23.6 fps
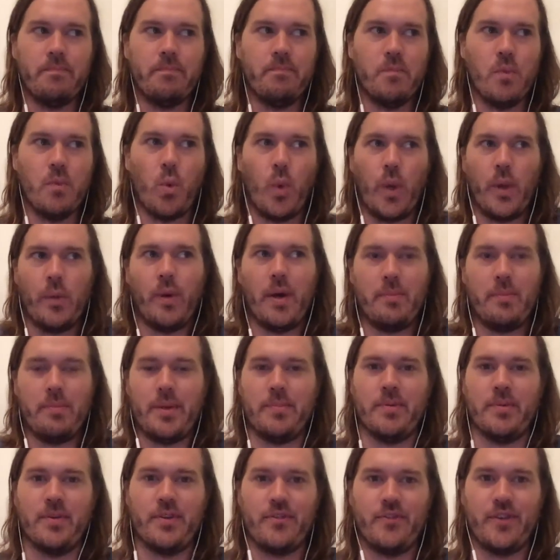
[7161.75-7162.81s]
we want
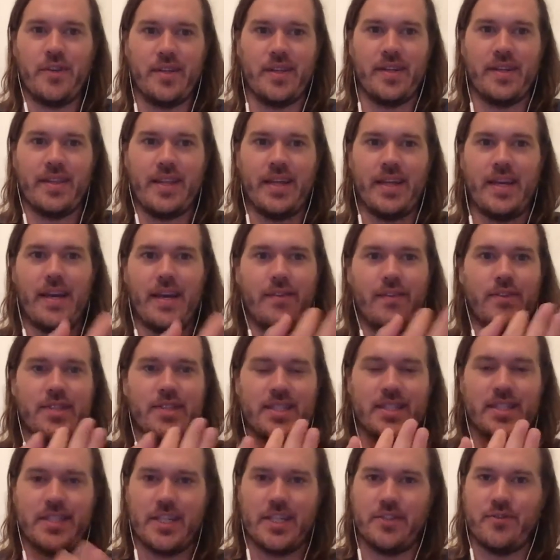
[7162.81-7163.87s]
people to feel like they have a
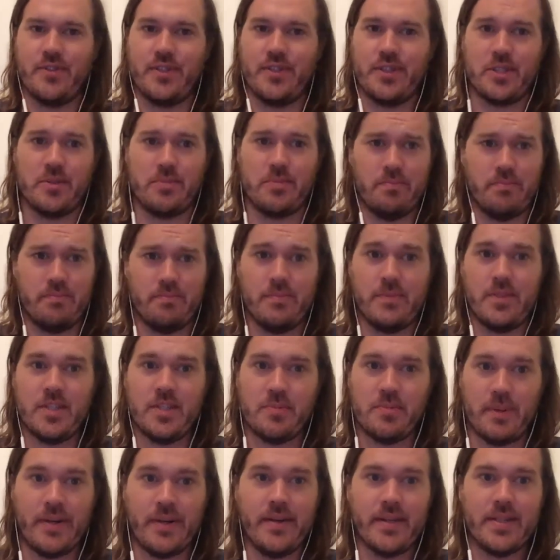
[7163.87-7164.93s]
successful
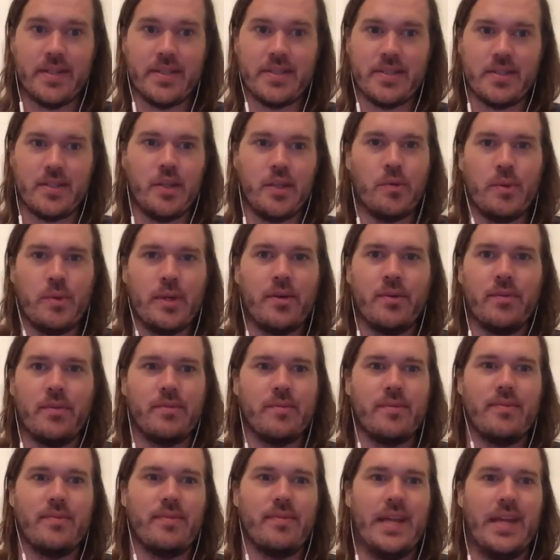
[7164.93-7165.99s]
experience. You know, we don't,
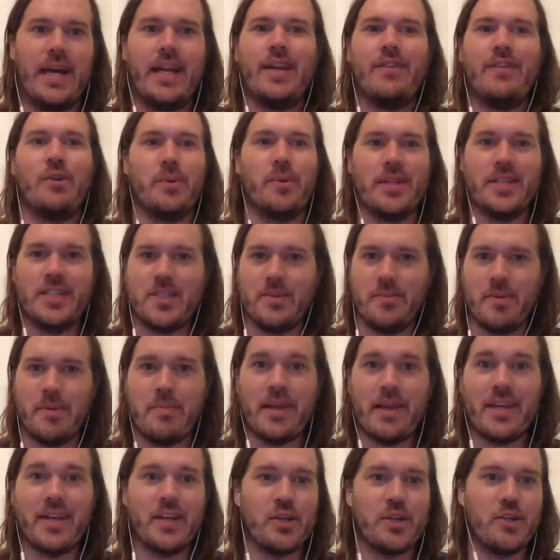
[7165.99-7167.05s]
not everyone needs to be
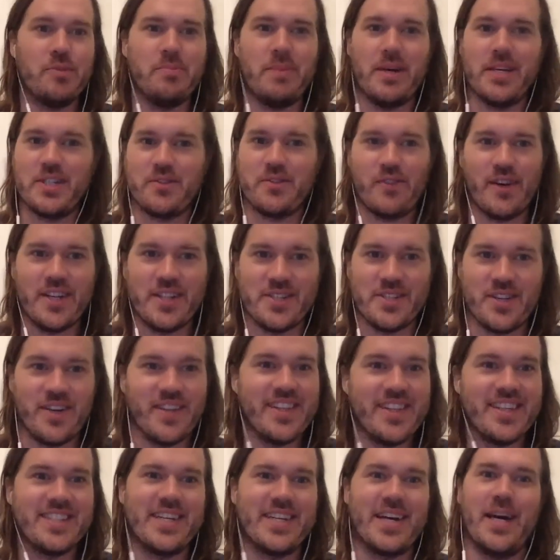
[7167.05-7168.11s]
making new best friends all
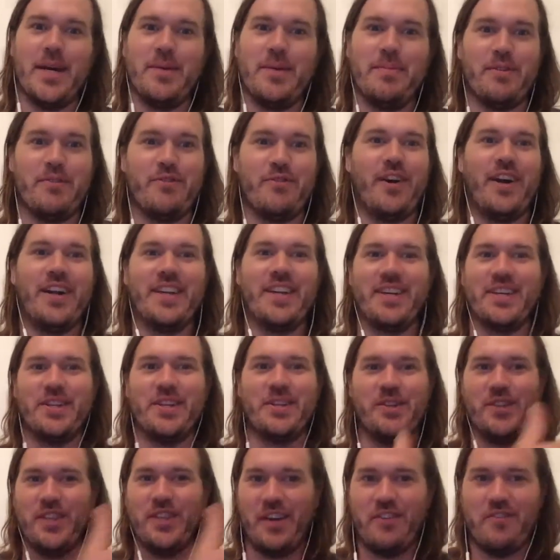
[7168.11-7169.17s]
the time and finding a
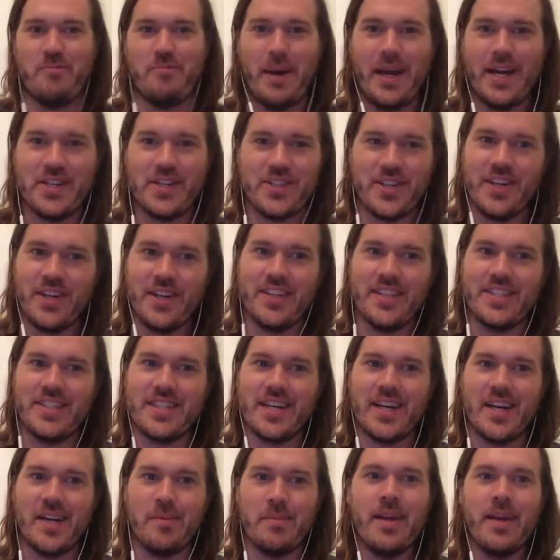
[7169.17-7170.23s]
new life passion all the
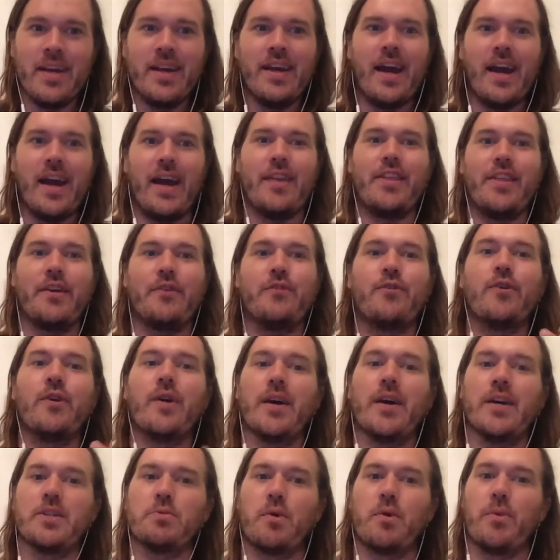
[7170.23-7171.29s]
time. I think for
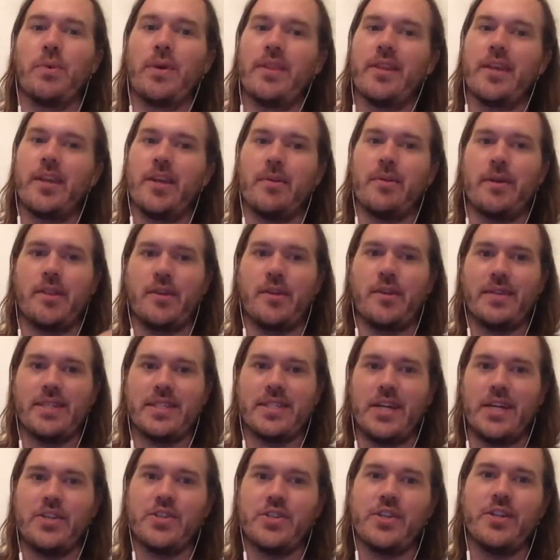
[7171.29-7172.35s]
us, where we think about the
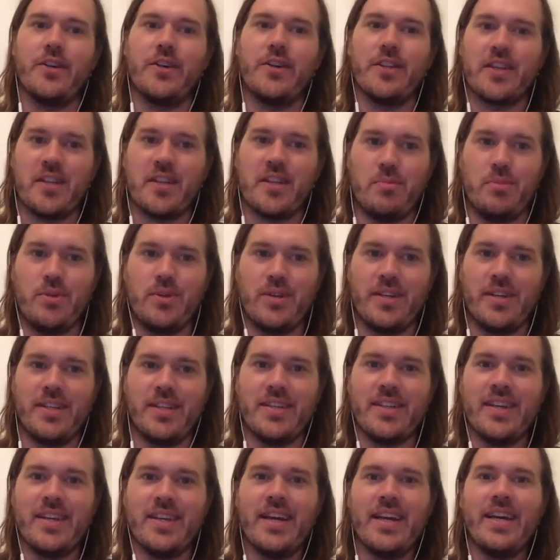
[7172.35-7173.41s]
retention or the
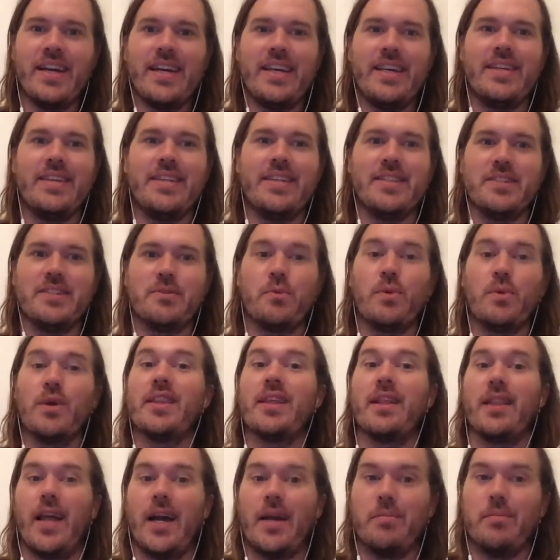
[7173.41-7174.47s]
community is with
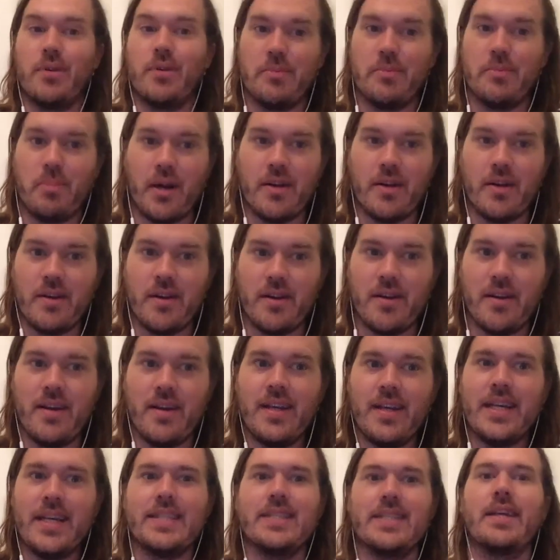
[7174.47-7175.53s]
the library partner.
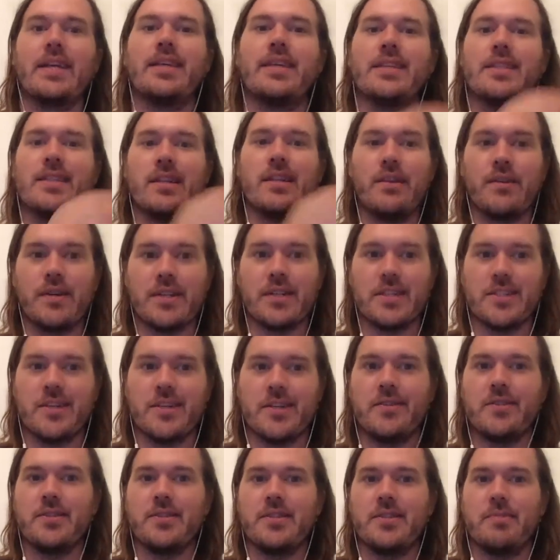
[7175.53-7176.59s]
It's like, is learning
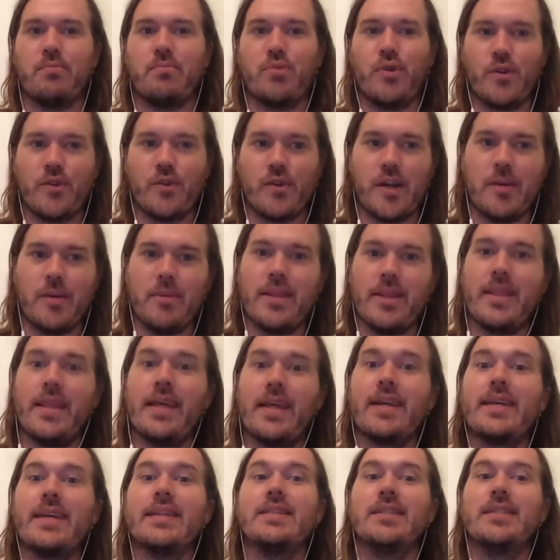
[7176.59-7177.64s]
circles a program that
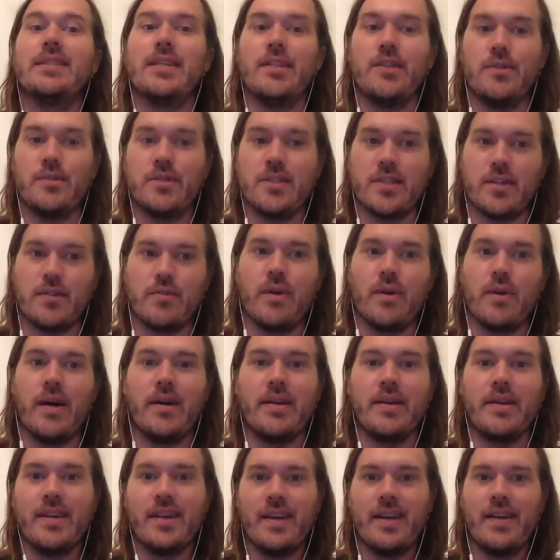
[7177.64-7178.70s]
they continue to
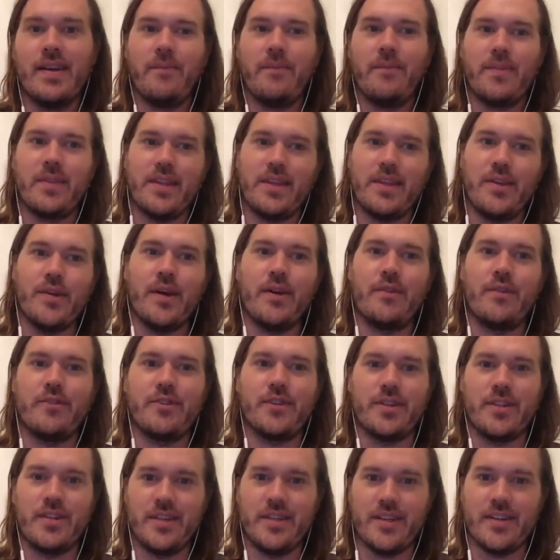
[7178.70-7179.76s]
run year
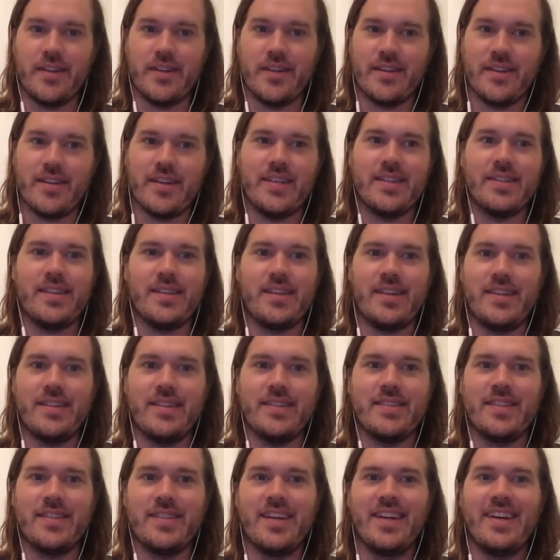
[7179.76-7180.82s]
after year?
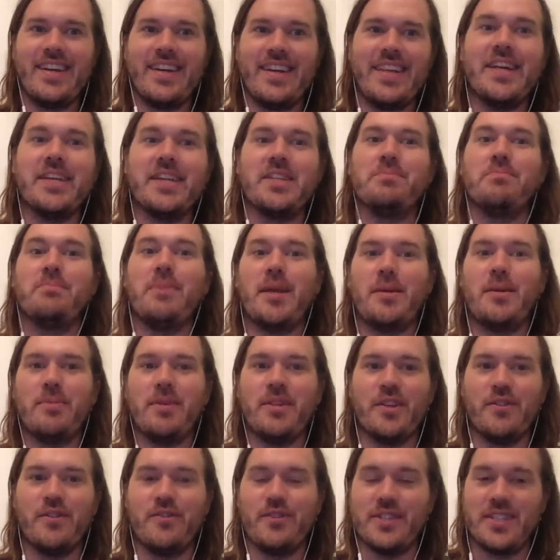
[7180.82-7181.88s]
And yes, maybe
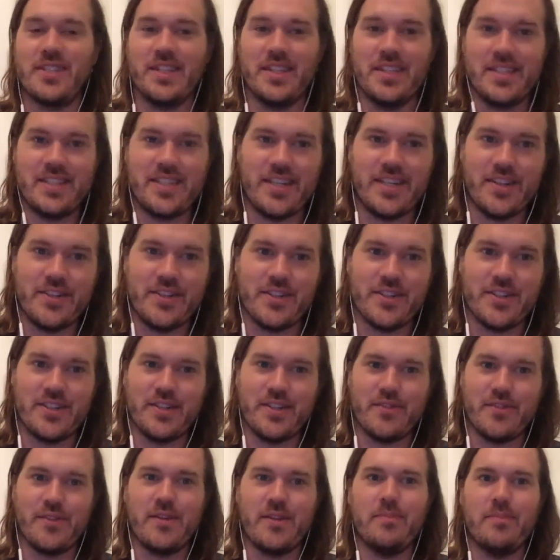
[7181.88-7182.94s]
the facilitators are
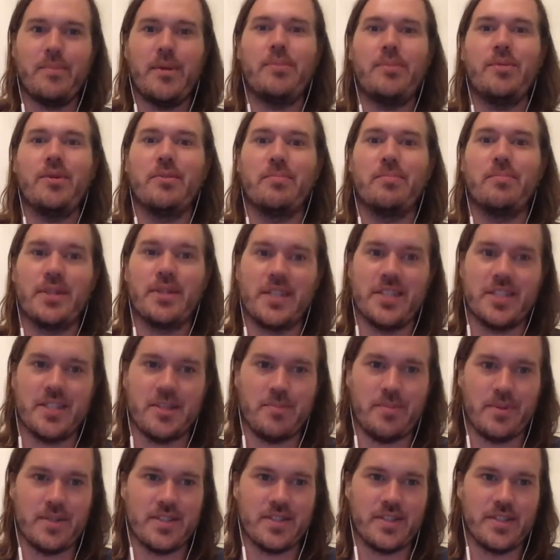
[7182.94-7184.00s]
different. Maybe the
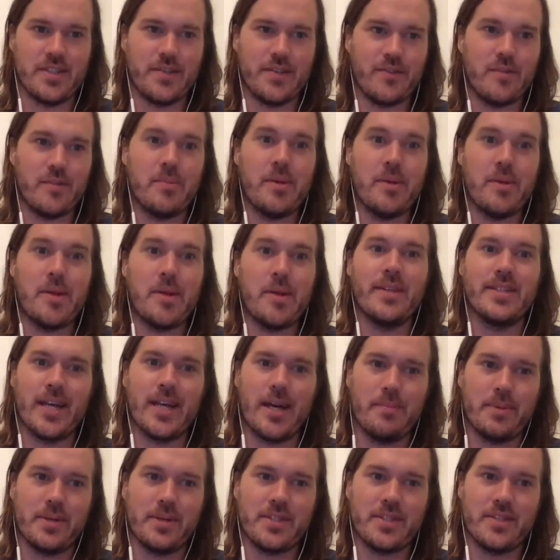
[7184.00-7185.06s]
participants are different. Maybe the
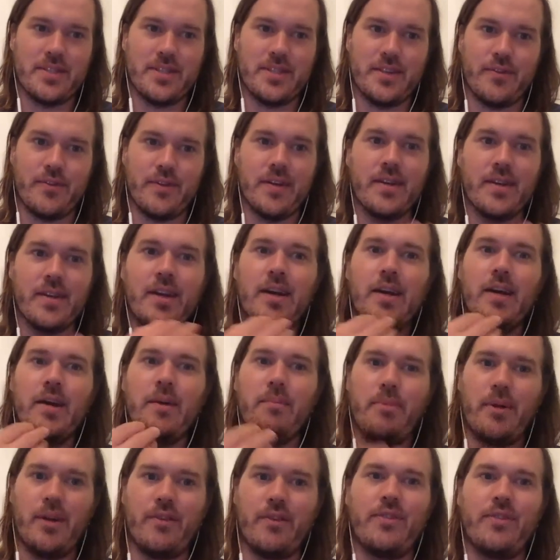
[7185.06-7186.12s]
topics are different.
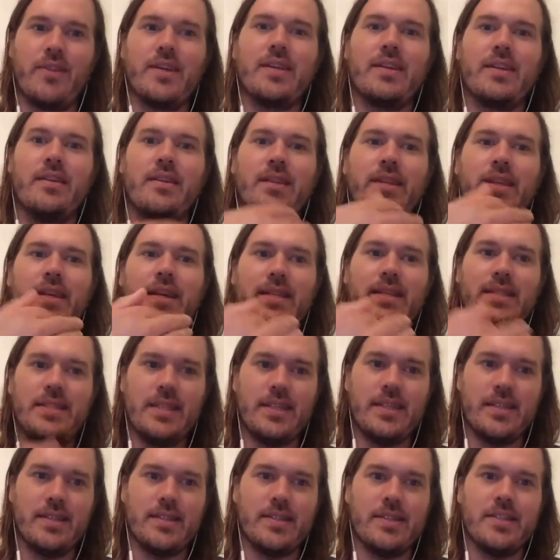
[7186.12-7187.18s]
But if the
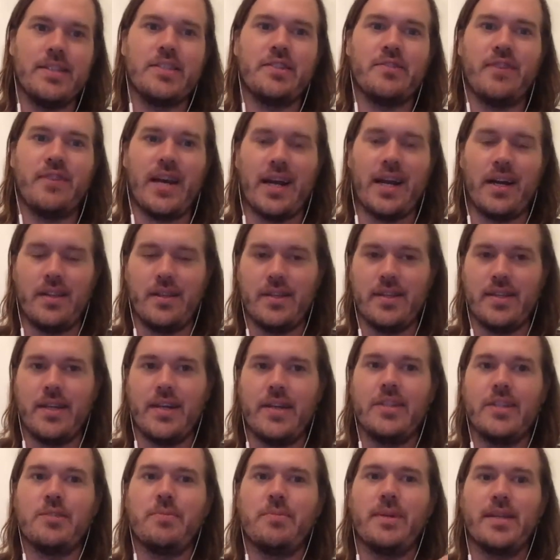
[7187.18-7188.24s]
idea is valid
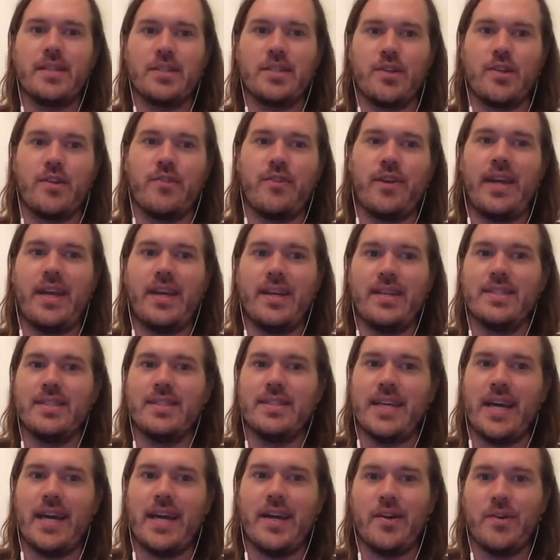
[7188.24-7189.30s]
and it's being sort of handed
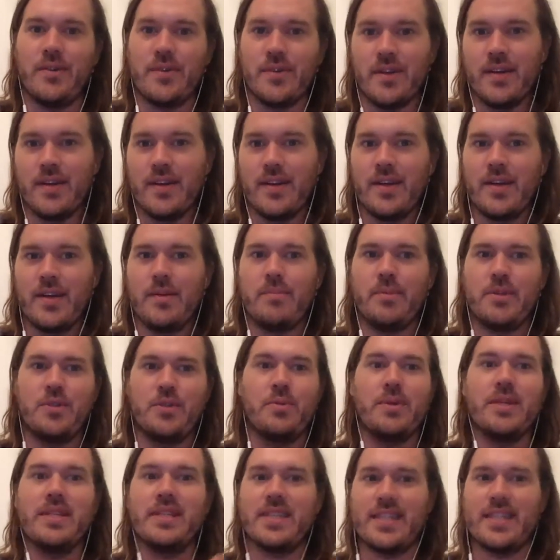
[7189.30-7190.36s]
down
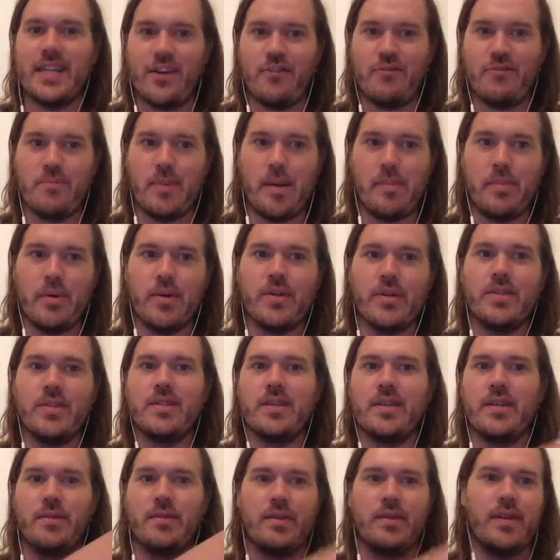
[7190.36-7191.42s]
between staff members
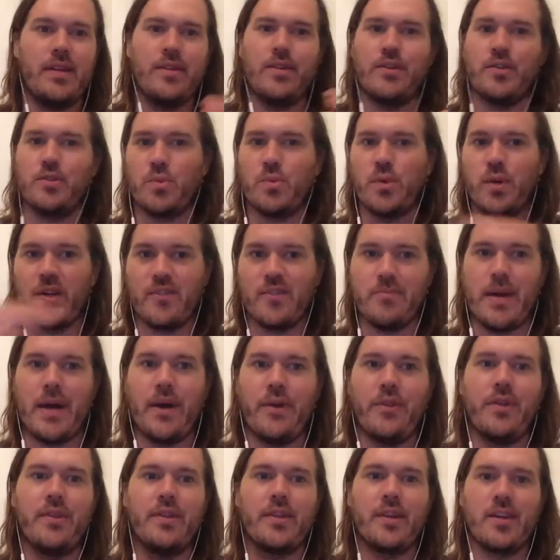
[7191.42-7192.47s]
and there's word of
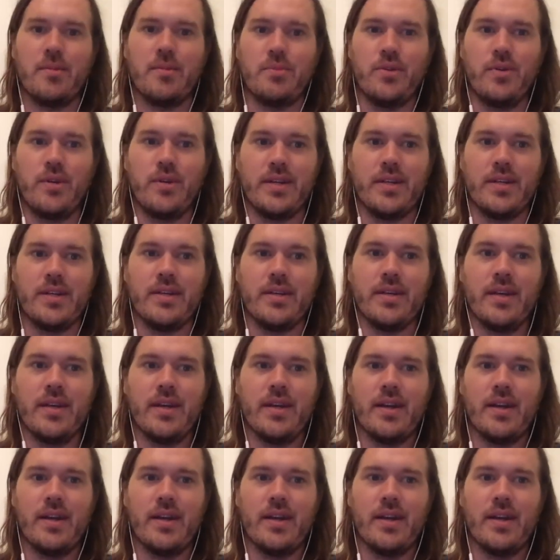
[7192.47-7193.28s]
mouth in the community,